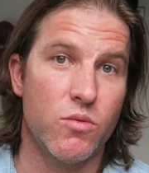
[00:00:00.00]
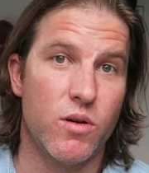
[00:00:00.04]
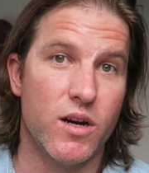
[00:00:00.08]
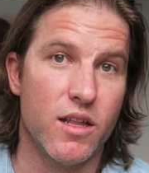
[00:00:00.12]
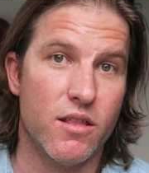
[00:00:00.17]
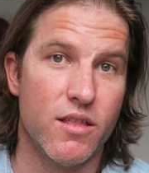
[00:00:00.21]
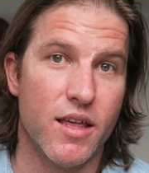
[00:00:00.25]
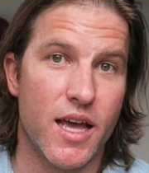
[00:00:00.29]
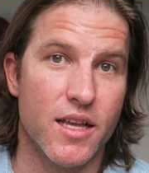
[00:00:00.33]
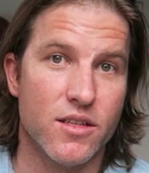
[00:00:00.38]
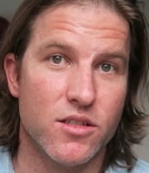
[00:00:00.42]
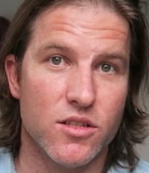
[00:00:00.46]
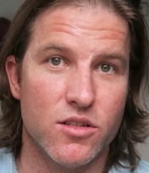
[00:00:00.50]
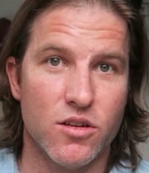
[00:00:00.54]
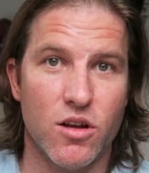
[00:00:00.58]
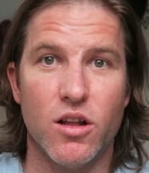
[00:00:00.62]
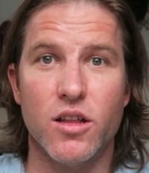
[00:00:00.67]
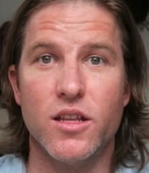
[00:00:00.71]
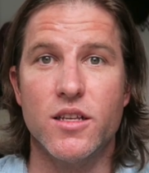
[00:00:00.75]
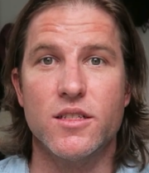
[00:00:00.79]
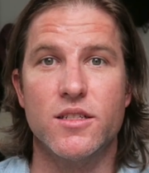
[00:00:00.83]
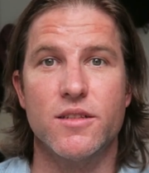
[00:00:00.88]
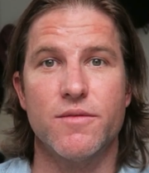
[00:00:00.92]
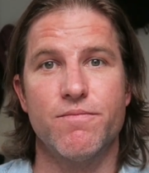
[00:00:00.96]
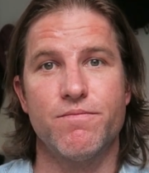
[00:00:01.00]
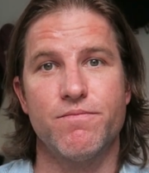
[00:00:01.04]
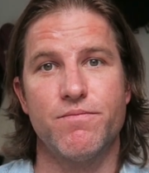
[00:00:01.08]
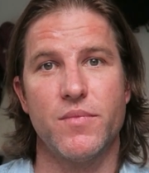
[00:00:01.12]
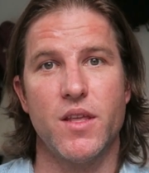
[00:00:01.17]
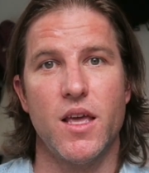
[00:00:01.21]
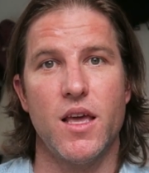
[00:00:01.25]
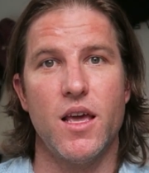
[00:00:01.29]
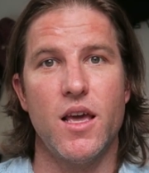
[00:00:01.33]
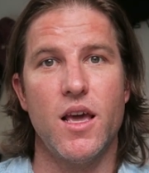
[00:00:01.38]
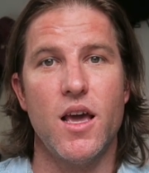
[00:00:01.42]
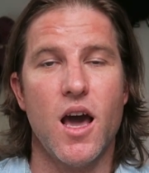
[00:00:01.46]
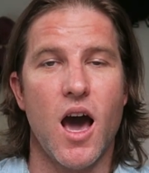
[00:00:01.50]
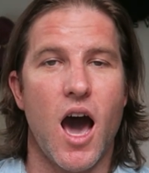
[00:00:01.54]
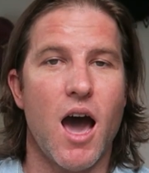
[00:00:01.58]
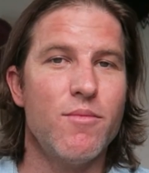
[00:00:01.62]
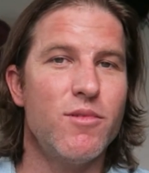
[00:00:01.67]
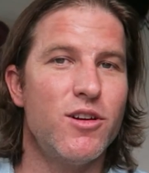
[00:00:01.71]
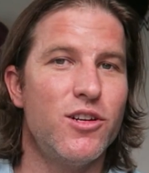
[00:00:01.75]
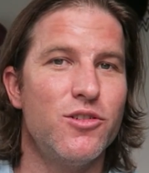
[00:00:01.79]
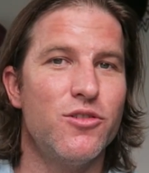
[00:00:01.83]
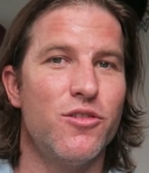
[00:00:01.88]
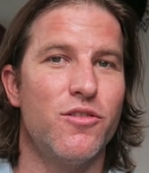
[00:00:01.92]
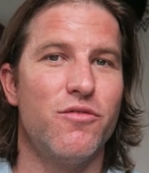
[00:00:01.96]
be $20,000.
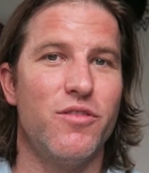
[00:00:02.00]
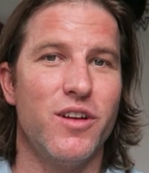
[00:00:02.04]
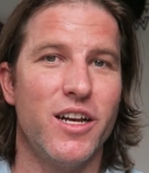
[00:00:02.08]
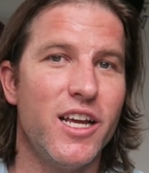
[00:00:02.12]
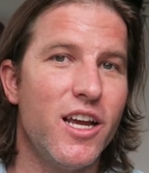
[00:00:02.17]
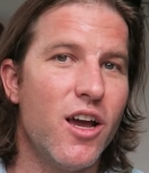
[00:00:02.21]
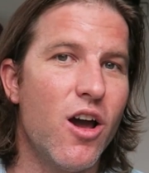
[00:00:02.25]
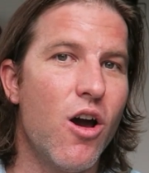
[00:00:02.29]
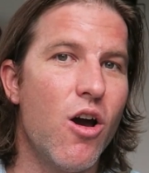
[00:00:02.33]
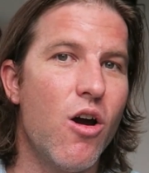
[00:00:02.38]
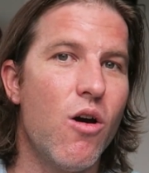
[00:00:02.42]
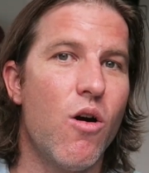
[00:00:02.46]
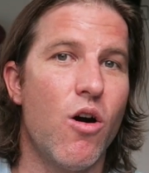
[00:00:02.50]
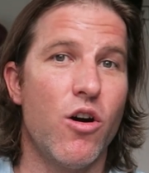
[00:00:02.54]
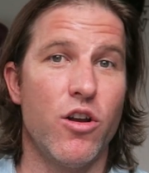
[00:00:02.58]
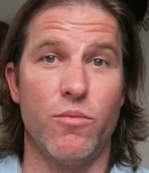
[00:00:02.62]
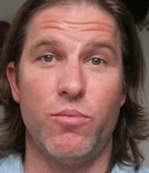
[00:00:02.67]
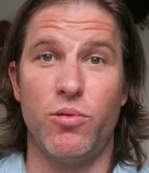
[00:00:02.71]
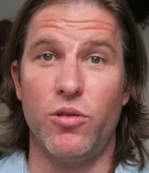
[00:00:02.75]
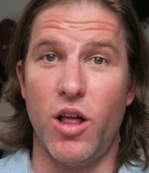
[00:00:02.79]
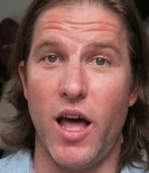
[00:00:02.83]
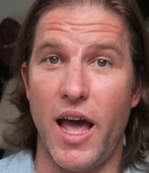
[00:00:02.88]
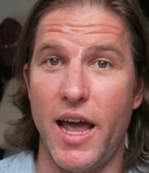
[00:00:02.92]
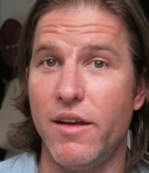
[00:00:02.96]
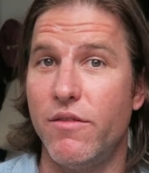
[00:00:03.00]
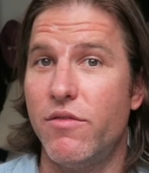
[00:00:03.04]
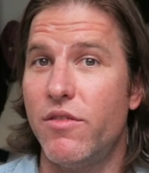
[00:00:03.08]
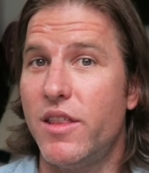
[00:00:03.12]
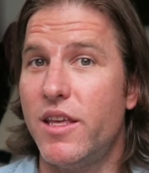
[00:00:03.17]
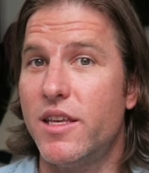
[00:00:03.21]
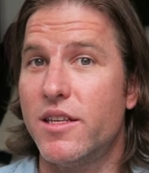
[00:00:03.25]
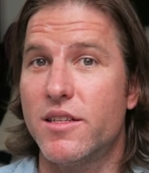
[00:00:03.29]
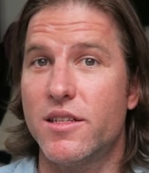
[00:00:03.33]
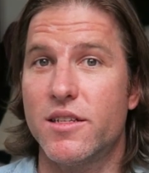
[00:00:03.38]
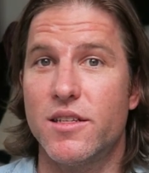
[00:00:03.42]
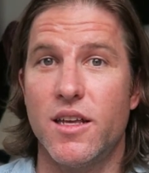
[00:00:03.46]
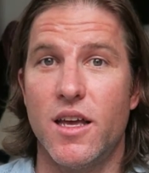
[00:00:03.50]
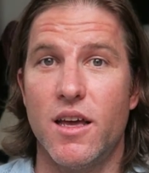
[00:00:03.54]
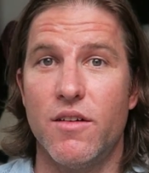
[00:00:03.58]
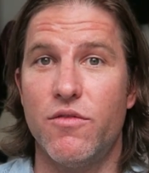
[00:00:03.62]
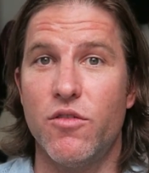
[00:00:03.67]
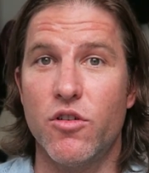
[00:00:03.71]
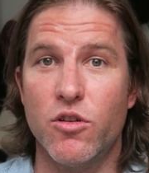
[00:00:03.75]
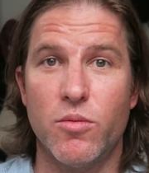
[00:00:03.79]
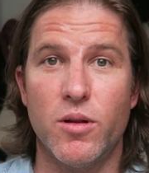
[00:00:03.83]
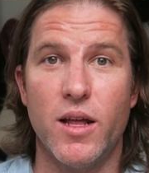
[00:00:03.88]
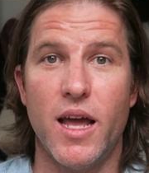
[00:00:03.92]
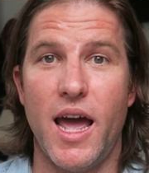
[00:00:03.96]
I'm going to do a video on applying for this
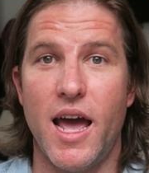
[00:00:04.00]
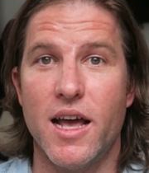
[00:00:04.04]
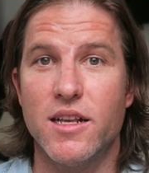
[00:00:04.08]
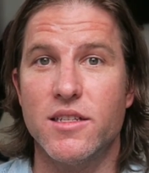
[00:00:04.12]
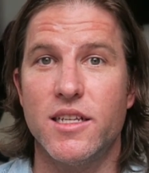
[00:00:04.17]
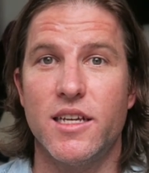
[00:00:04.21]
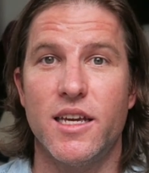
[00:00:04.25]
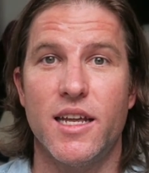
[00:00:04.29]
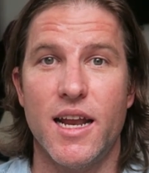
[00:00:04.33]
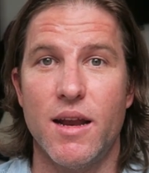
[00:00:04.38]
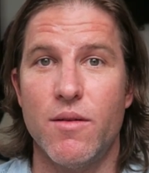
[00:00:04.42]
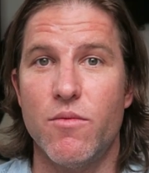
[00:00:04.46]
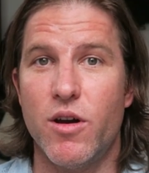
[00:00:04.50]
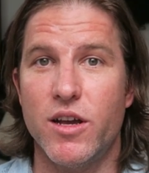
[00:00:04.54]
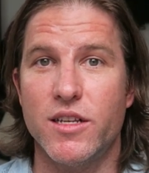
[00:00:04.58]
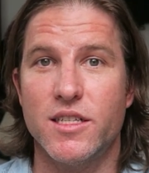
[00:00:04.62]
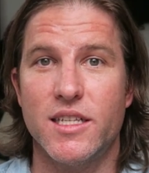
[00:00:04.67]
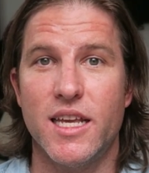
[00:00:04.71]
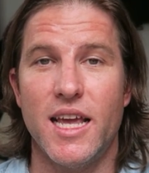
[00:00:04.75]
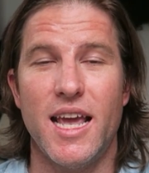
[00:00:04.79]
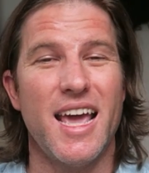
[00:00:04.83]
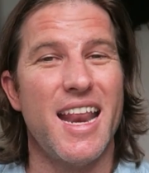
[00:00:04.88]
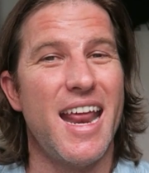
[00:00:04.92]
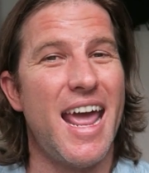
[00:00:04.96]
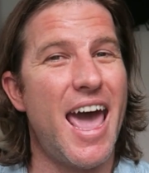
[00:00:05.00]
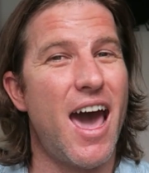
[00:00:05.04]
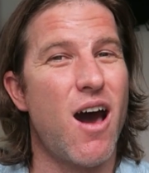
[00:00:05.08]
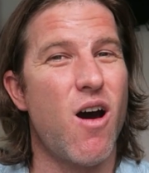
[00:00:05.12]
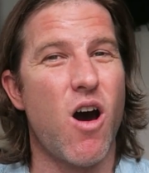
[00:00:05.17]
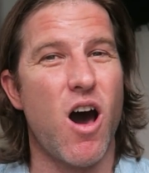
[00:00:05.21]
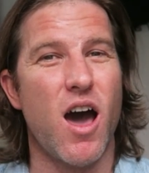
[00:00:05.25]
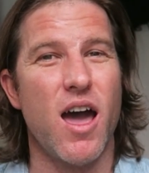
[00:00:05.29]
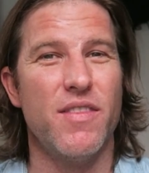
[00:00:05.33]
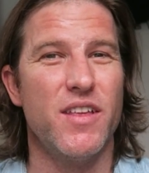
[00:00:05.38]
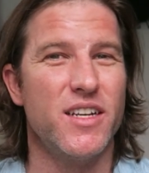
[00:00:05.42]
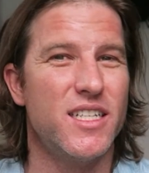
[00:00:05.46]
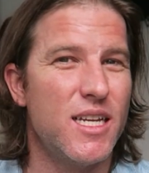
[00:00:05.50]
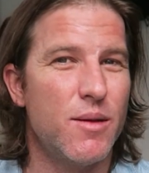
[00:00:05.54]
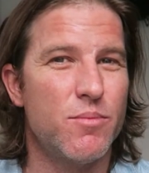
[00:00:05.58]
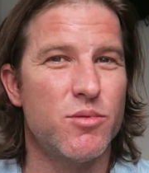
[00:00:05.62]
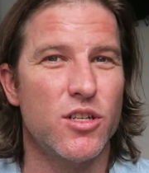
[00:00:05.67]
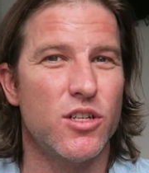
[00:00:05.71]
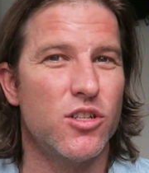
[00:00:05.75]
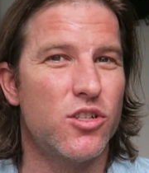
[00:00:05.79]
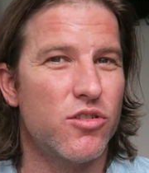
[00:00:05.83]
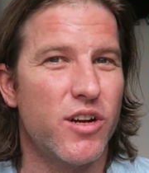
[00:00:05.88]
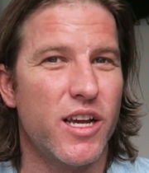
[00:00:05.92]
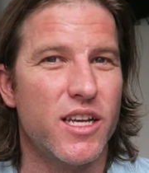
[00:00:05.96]
affordable housing in NYC and how the
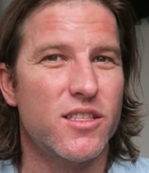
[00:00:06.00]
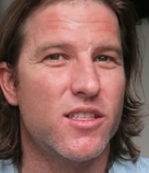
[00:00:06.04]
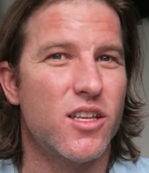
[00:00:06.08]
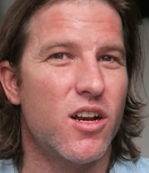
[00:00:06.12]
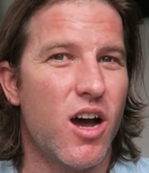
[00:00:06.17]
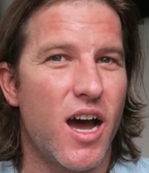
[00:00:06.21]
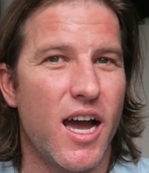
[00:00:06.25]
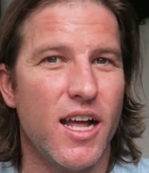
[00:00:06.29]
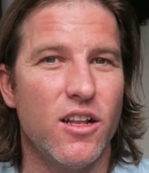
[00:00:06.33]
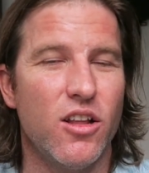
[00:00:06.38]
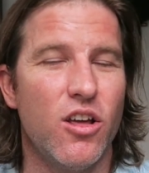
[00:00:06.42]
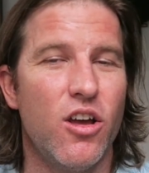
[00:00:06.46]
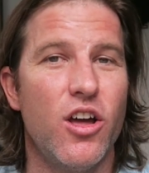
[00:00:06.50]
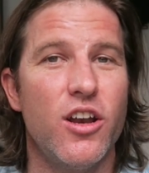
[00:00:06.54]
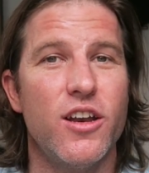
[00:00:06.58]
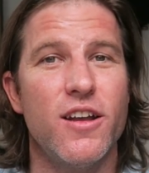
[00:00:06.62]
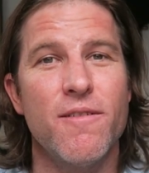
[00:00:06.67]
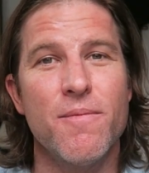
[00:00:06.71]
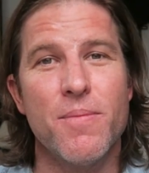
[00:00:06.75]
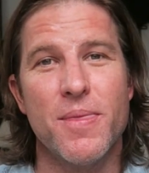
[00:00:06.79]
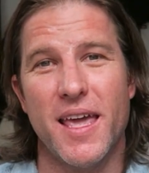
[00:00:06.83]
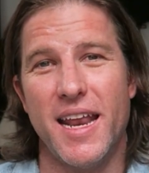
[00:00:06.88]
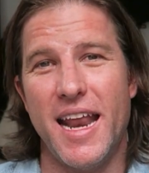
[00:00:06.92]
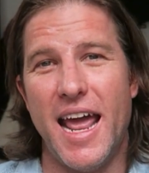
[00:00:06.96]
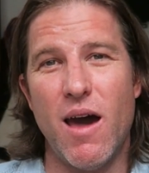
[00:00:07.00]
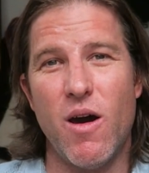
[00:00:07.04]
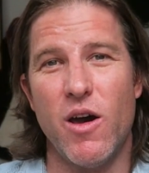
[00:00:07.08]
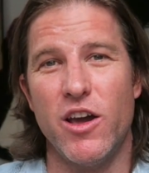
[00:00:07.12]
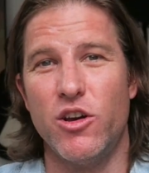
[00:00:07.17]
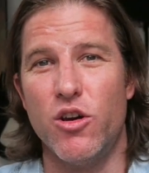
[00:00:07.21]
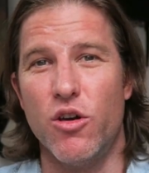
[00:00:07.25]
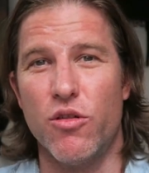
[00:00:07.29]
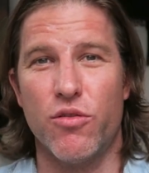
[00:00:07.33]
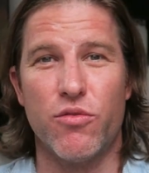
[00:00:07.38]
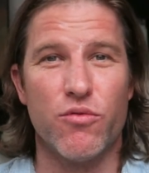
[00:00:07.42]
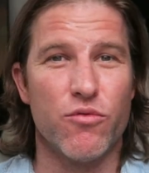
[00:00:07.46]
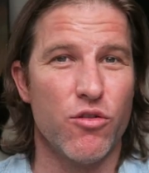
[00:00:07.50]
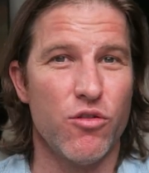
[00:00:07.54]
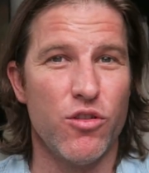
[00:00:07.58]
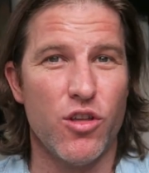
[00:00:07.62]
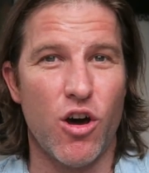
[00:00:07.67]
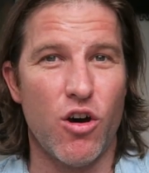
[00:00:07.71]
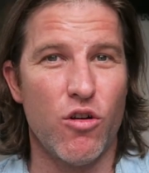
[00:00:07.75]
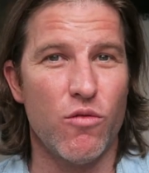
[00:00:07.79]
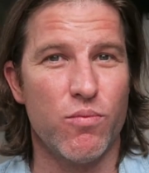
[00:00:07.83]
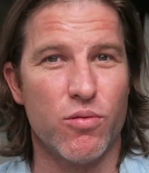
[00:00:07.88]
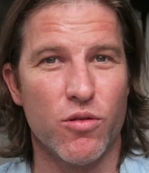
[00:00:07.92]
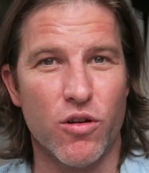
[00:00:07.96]
tips and tricks that I learned and how I got through
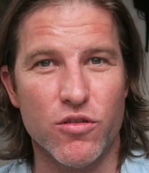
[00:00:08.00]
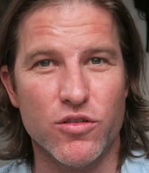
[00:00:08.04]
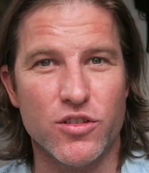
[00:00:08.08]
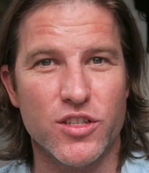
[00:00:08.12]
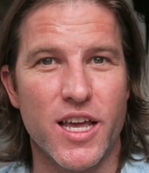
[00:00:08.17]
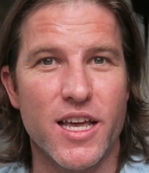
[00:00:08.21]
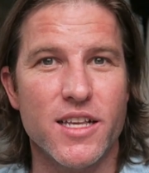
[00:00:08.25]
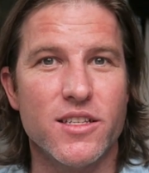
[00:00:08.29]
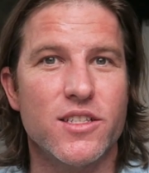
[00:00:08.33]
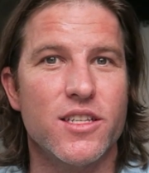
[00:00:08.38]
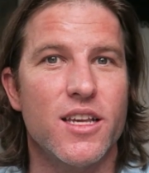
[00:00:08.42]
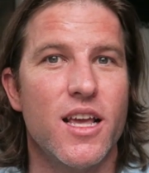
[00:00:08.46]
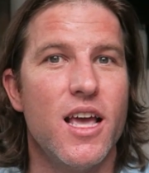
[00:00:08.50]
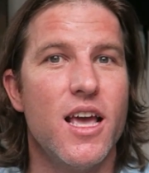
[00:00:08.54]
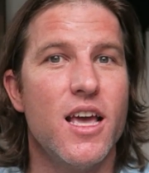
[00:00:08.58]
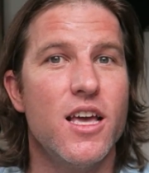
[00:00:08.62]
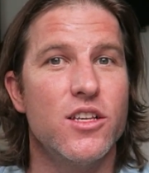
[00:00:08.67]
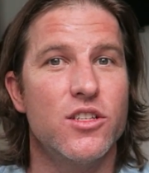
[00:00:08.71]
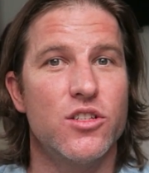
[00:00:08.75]
the whole process.